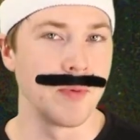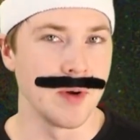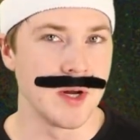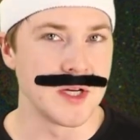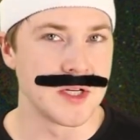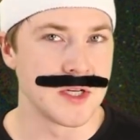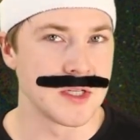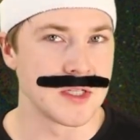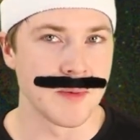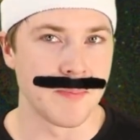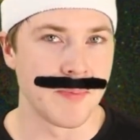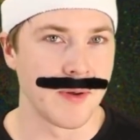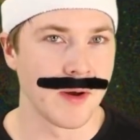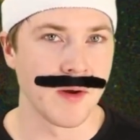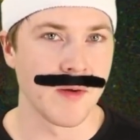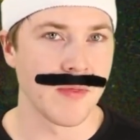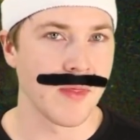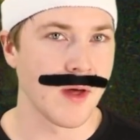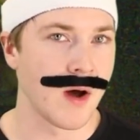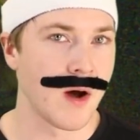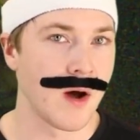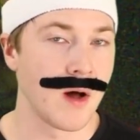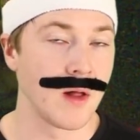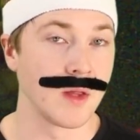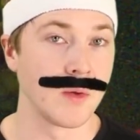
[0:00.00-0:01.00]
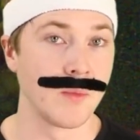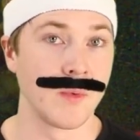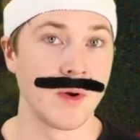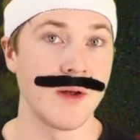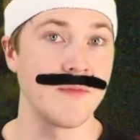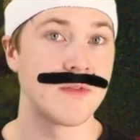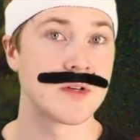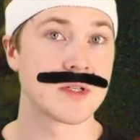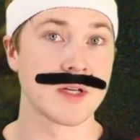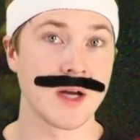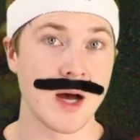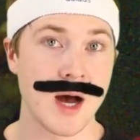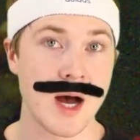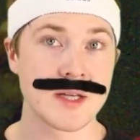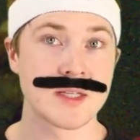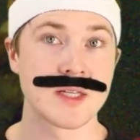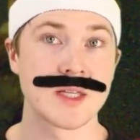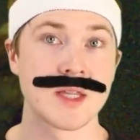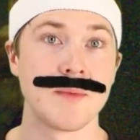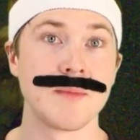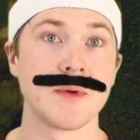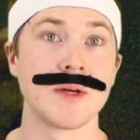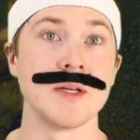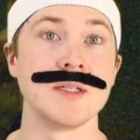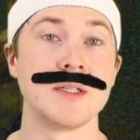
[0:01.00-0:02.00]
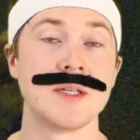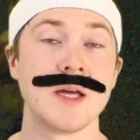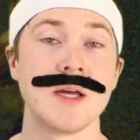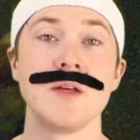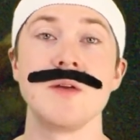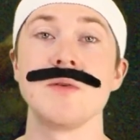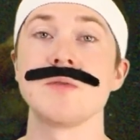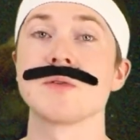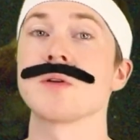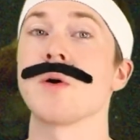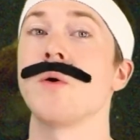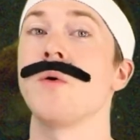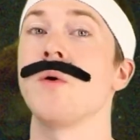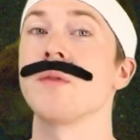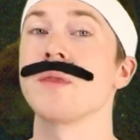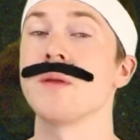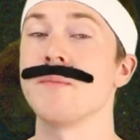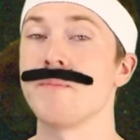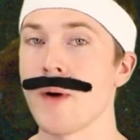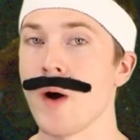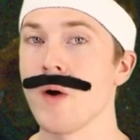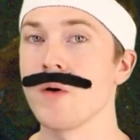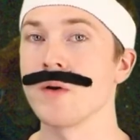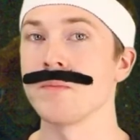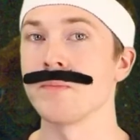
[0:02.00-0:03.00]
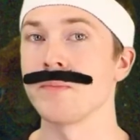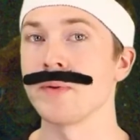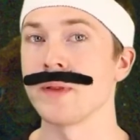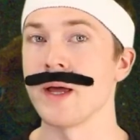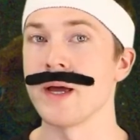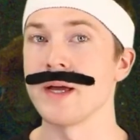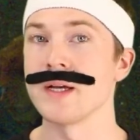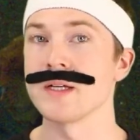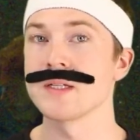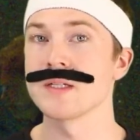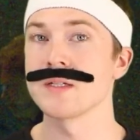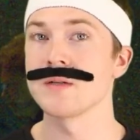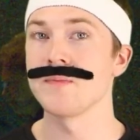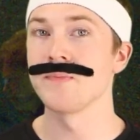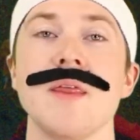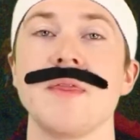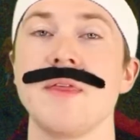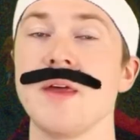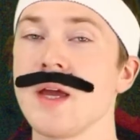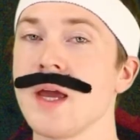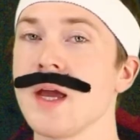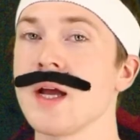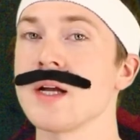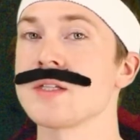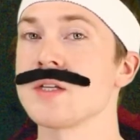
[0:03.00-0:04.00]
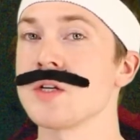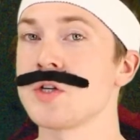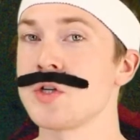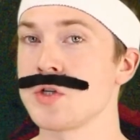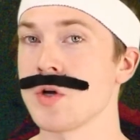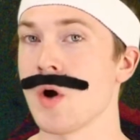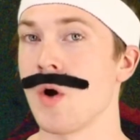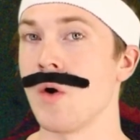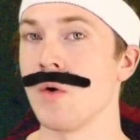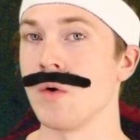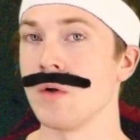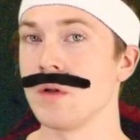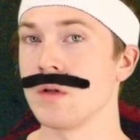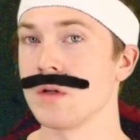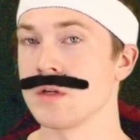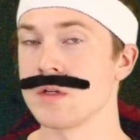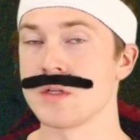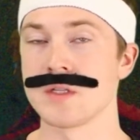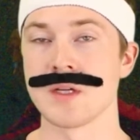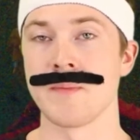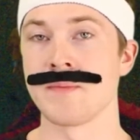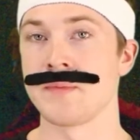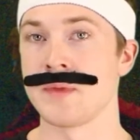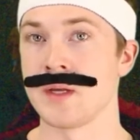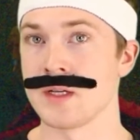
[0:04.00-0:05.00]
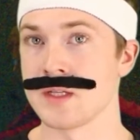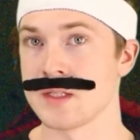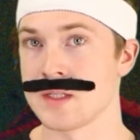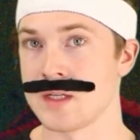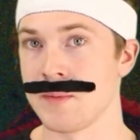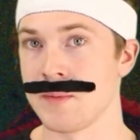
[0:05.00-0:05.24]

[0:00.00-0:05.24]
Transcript: breaches appear in the hull, and whatever's causing them continues to hold the boat in place. Thinking it's a shoal or something